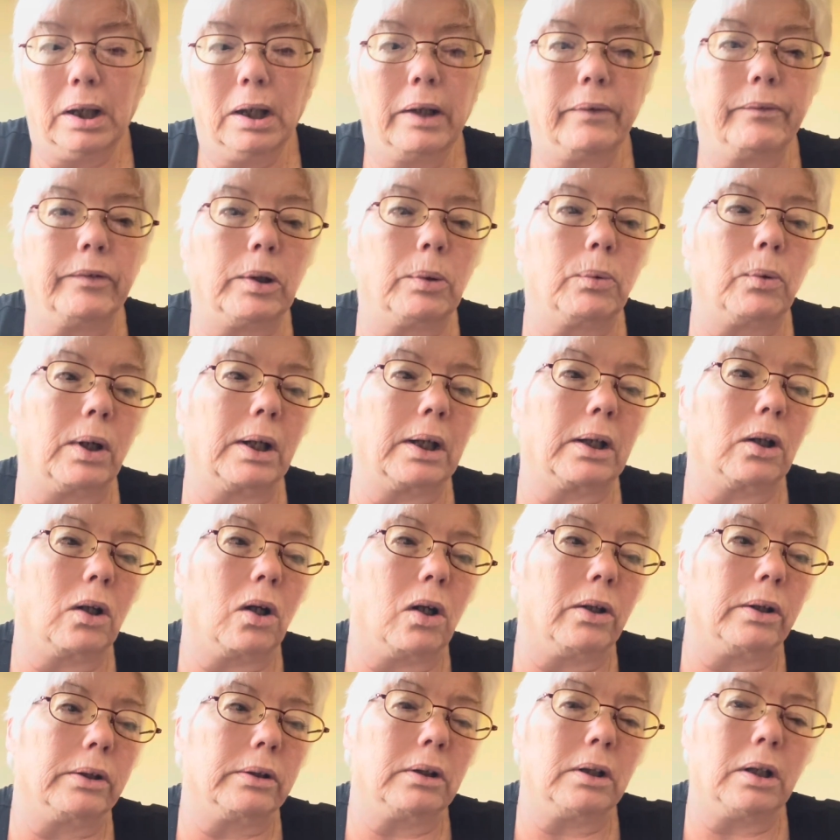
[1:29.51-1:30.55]
If you want it
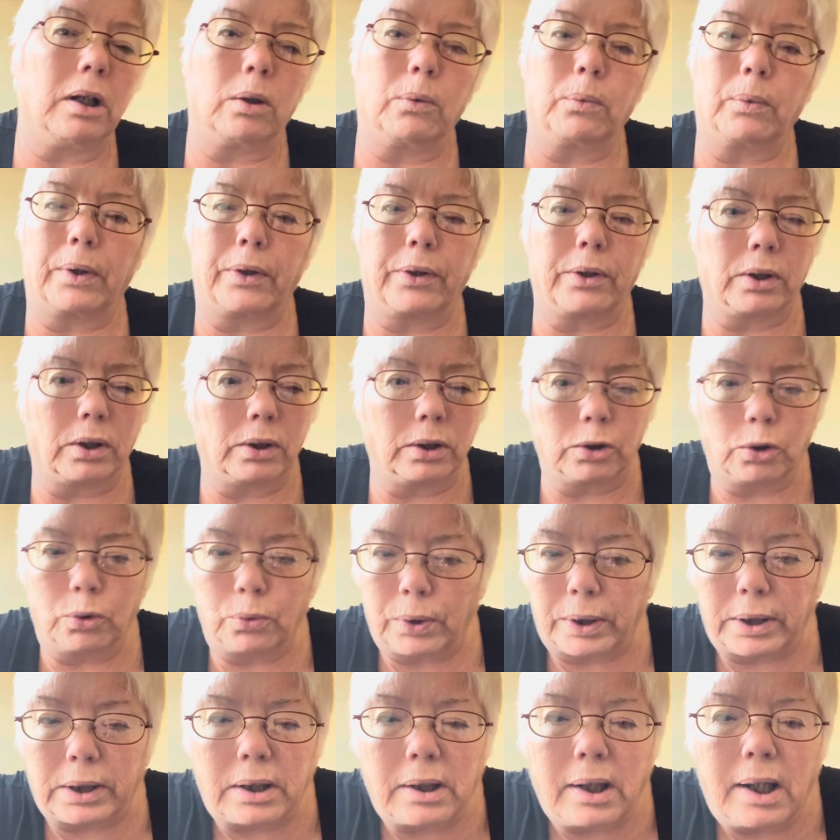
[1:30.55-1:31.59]
on, one of the
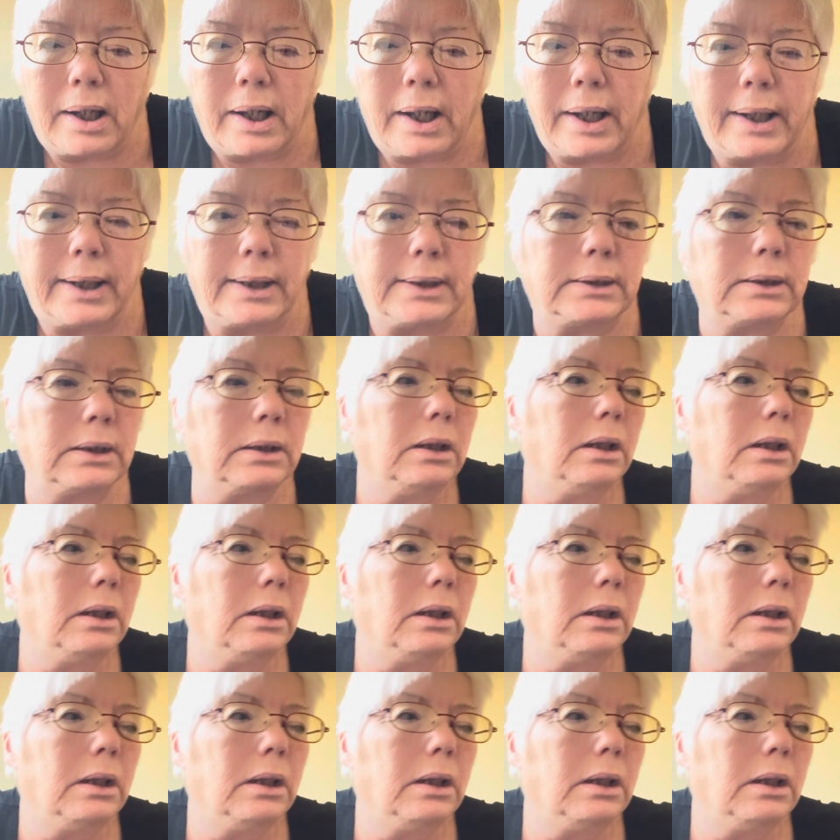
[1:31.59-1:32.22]
grid lines,